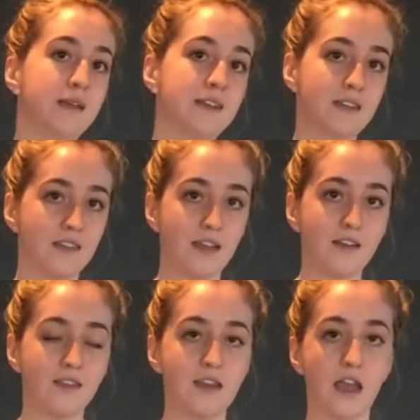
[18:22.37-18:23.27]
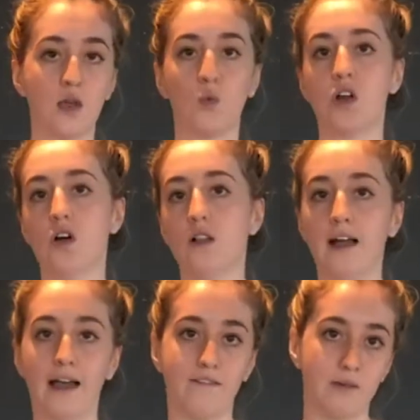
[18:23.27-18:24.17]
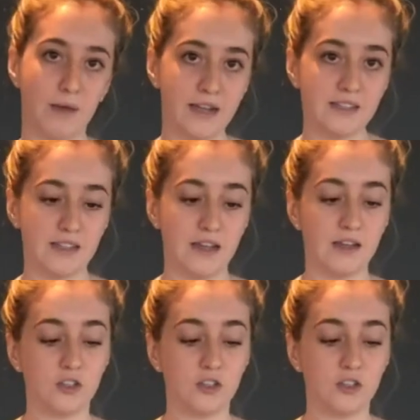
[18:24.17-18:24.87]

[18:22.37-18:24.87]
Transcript: because at the end of the day, we all have a mindset.